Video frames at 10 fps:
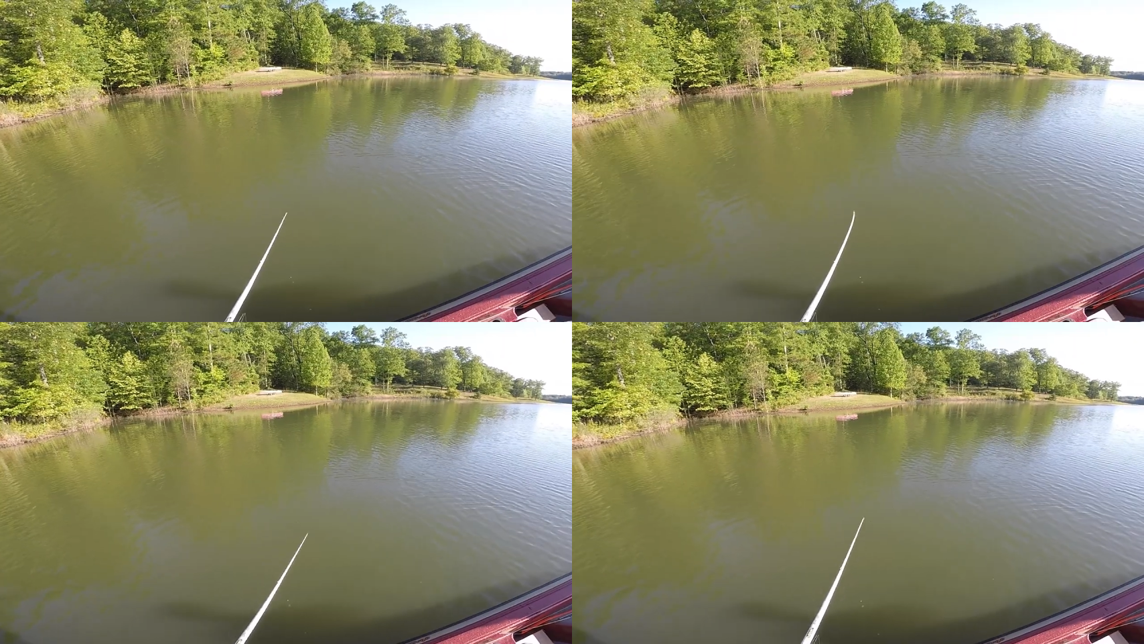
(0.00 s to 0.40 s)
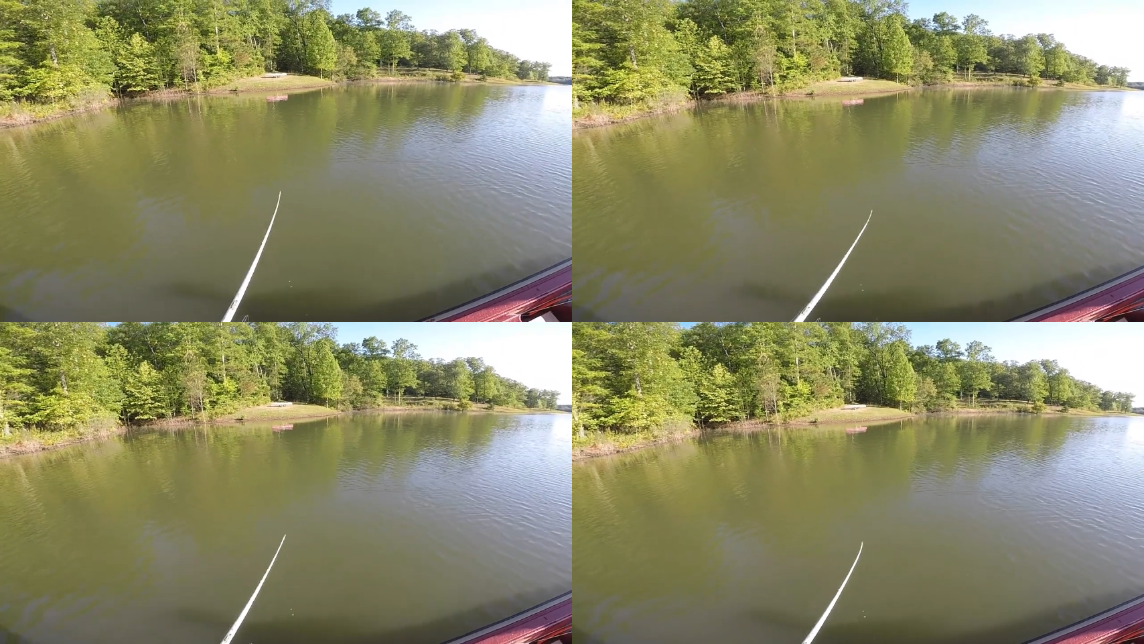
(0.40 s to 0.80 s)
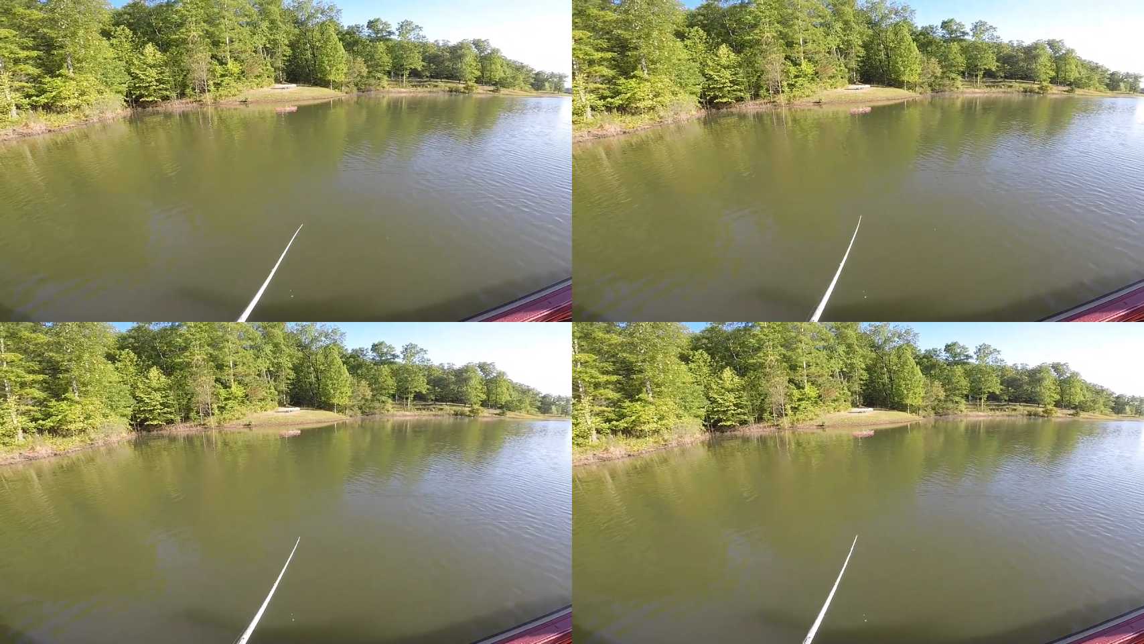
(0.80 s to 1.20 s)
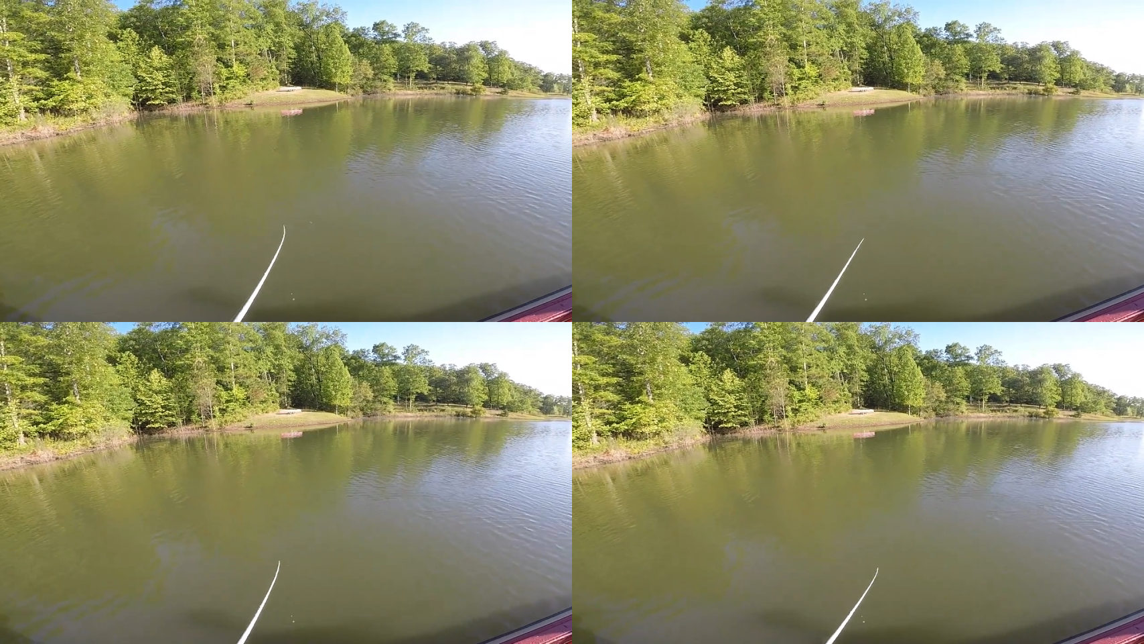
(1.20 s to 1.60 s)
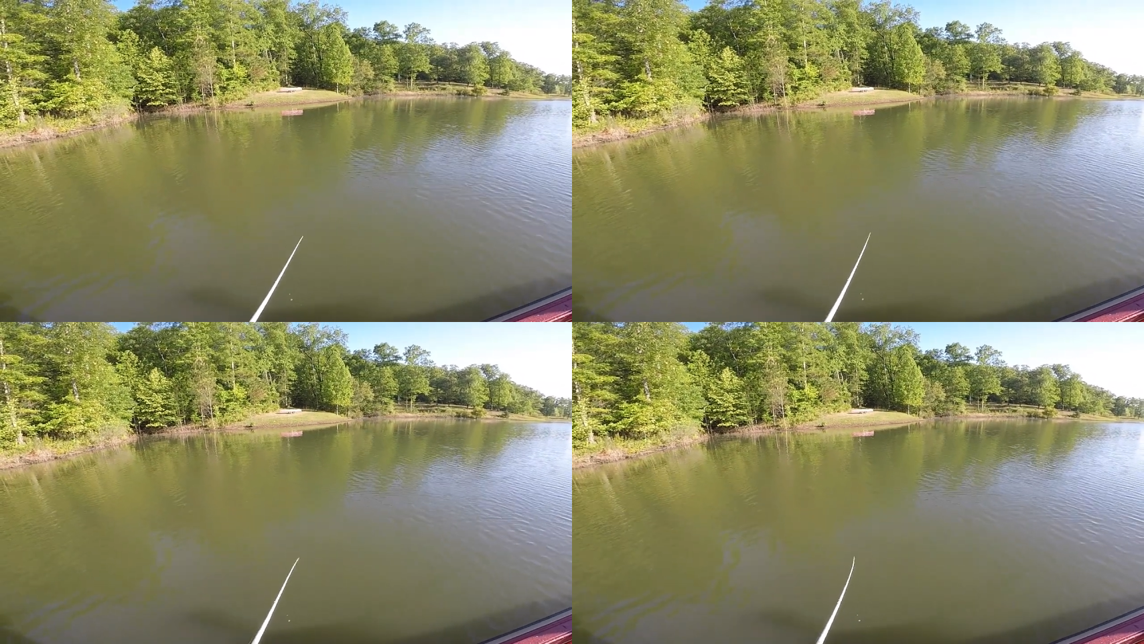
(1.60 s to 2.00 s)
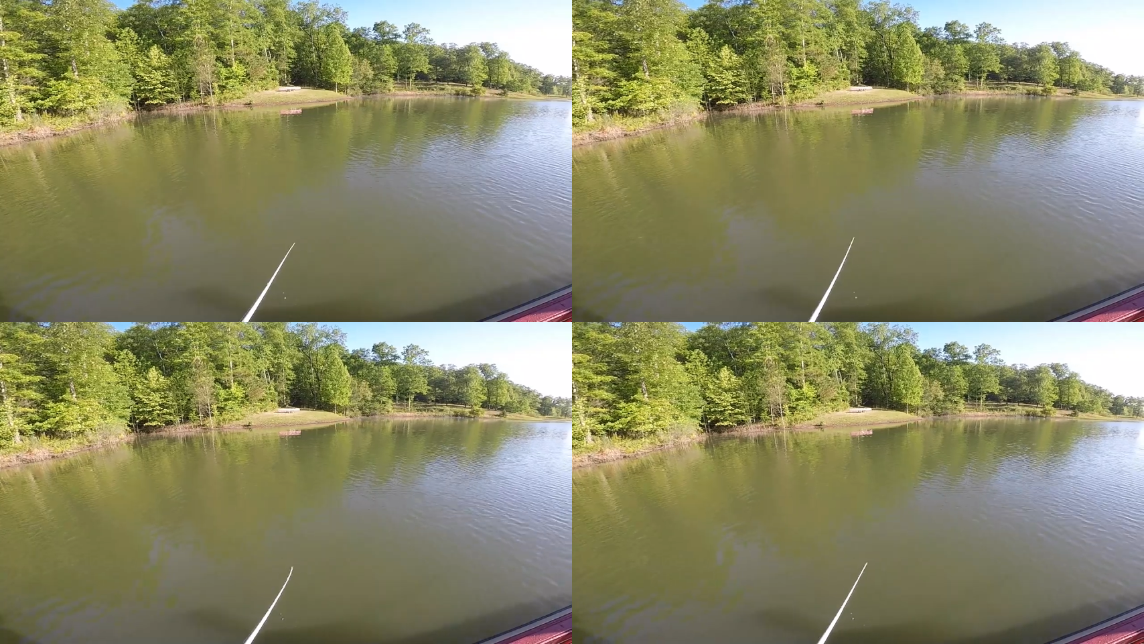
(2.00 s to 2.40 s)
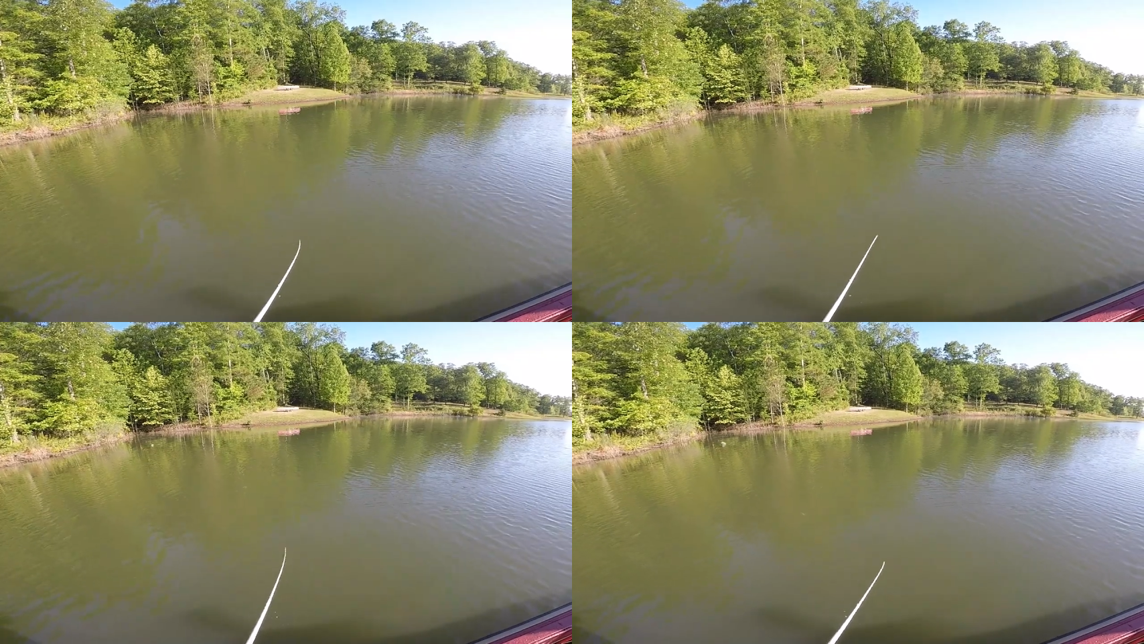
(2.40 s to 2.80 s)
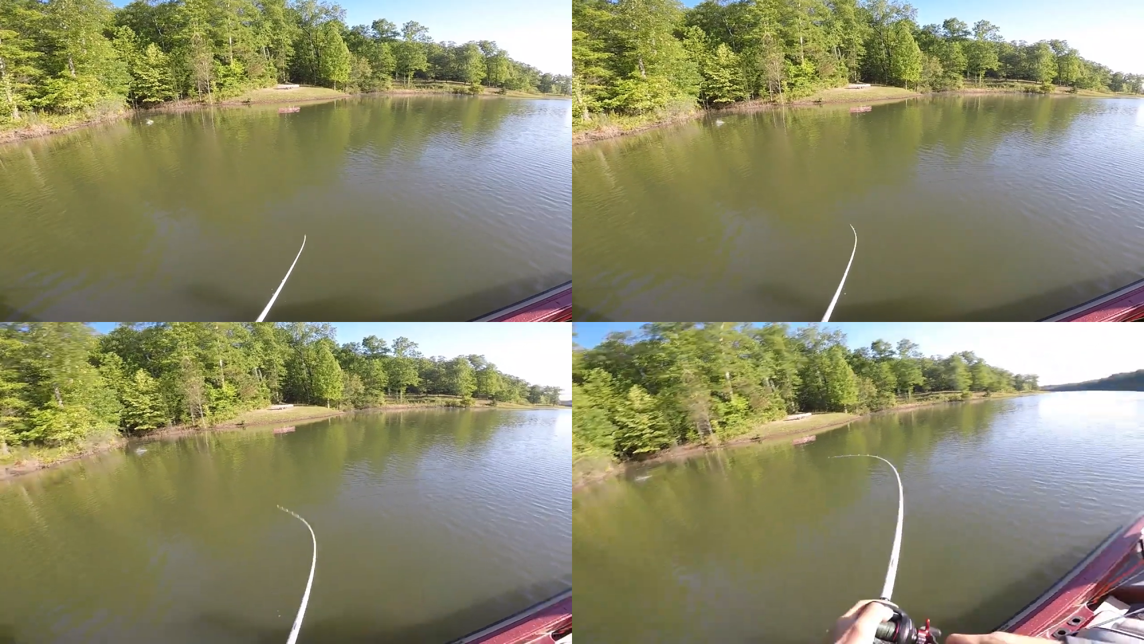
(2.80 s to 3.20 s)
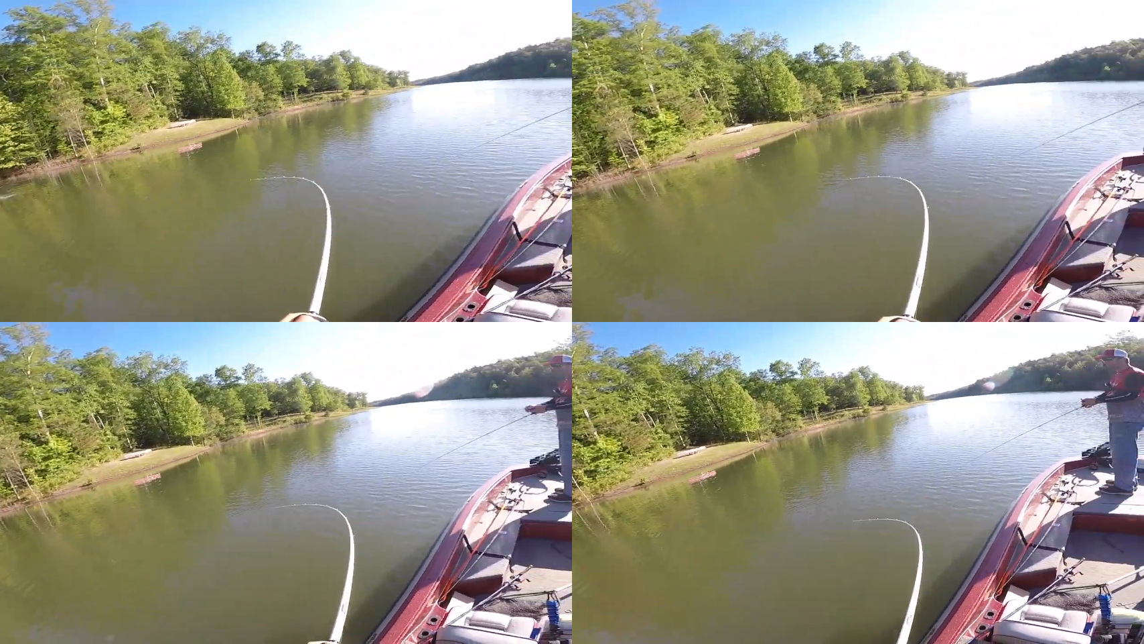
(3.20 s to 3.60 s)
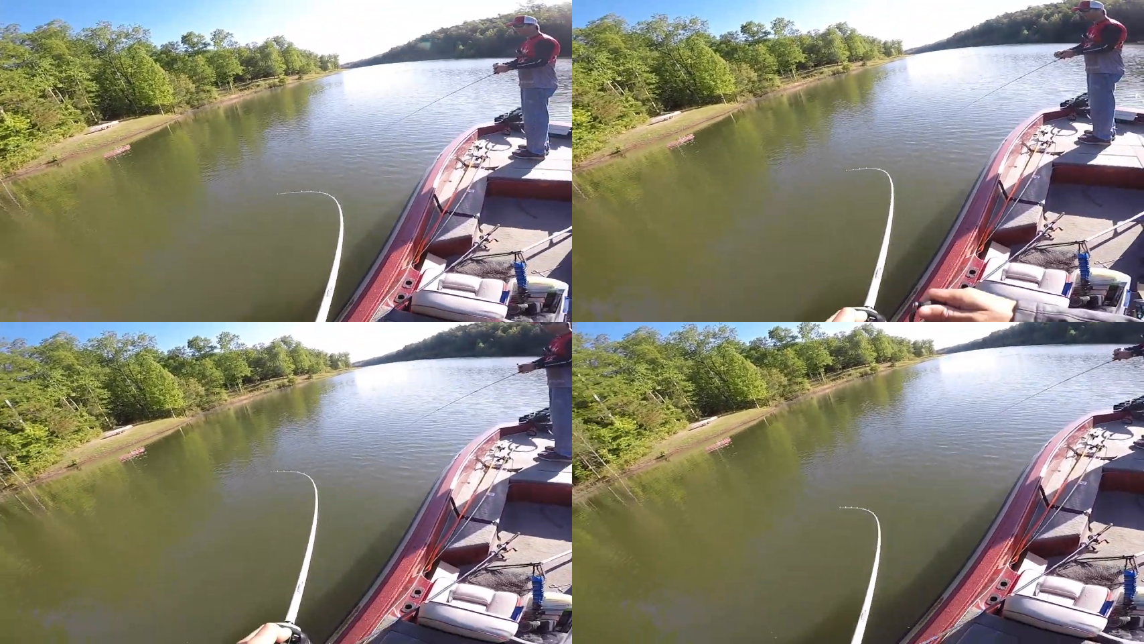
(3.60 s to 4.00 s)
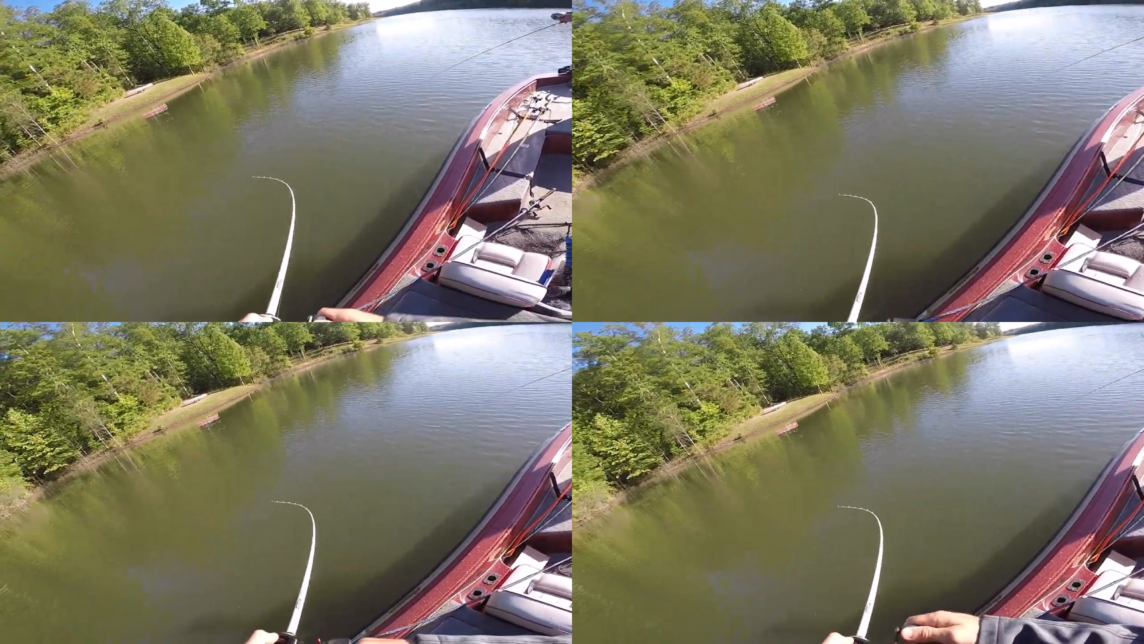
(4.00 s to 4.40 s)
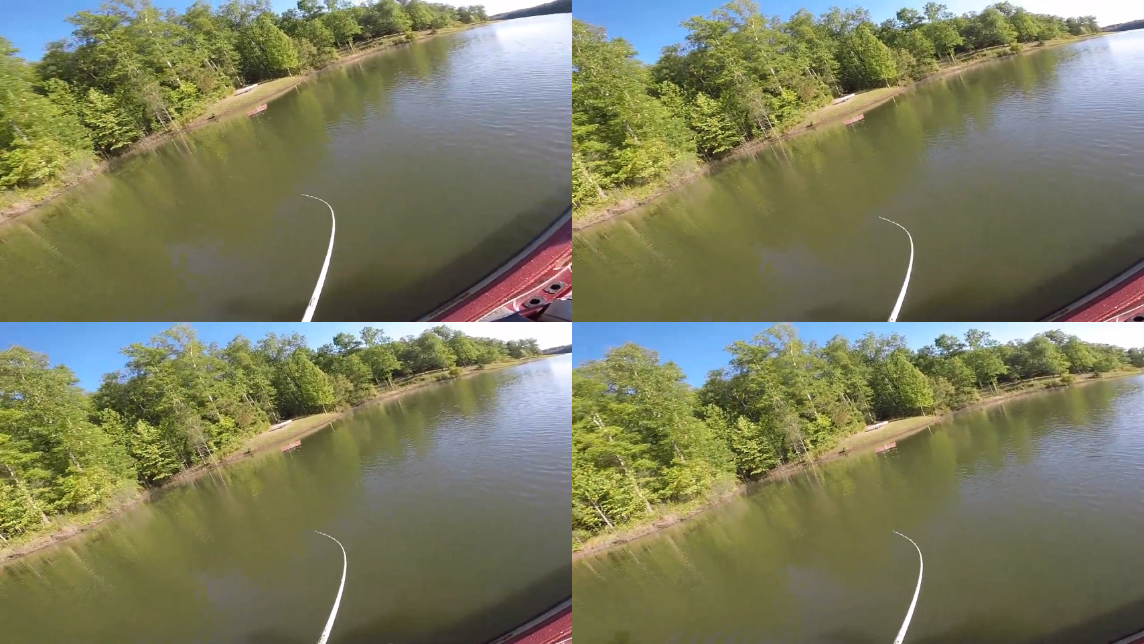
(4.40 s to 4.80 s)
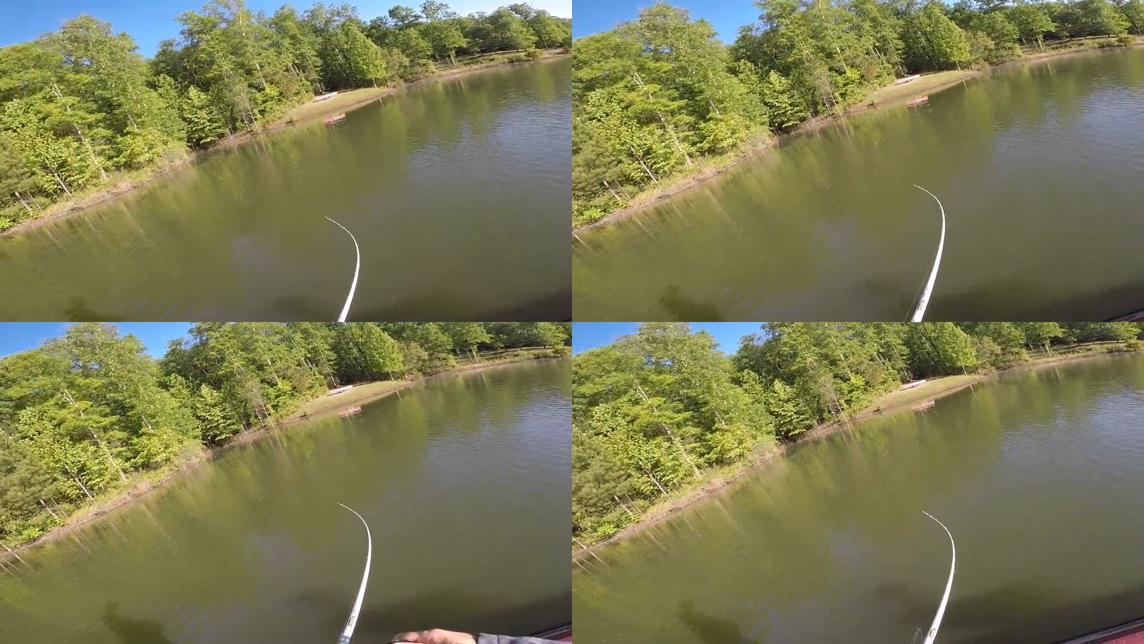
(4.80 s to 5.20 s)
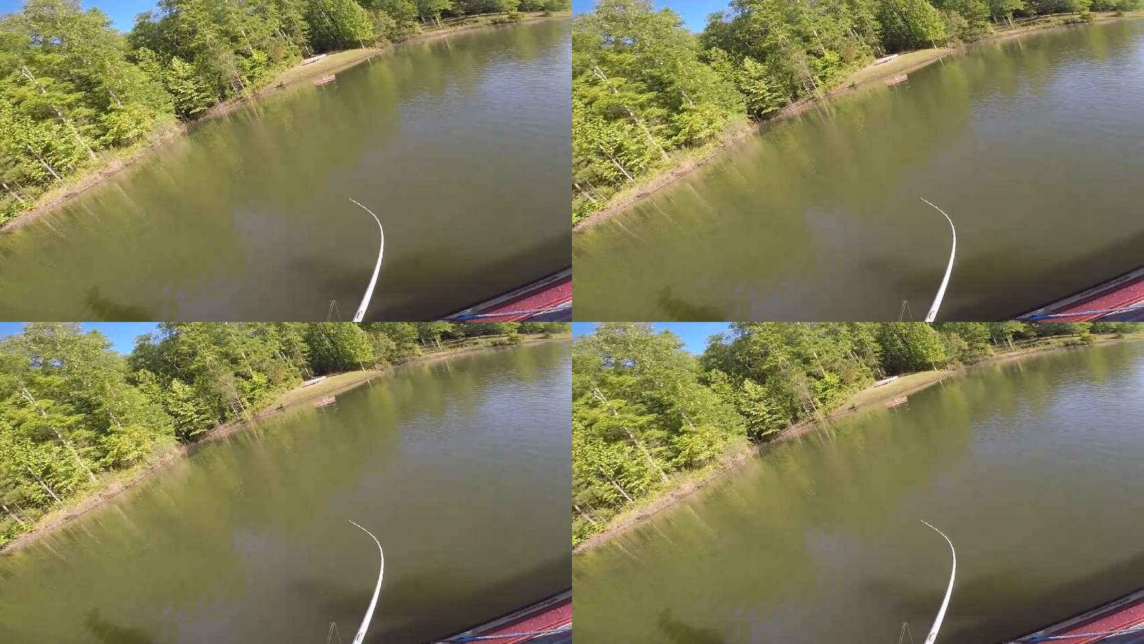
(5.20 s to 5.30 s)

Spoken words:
No face is visible, so there are no lips to read.